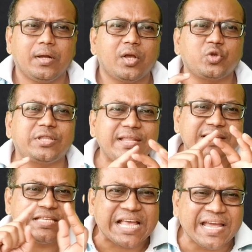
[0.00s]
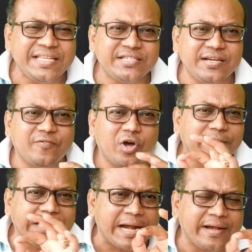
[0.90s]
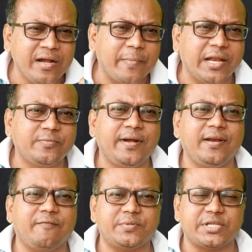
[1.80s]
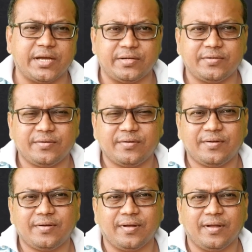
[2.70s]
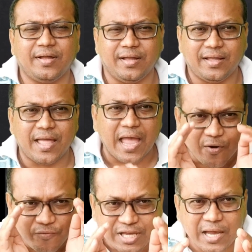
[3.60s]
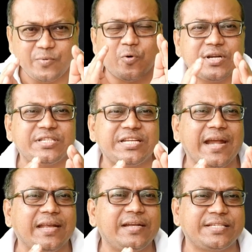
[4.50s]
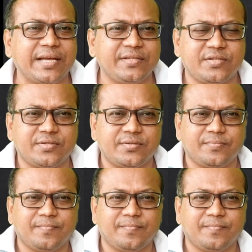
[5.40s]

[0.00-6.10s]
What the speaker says: So there is a science involved in content management in website, and we have to understand that science.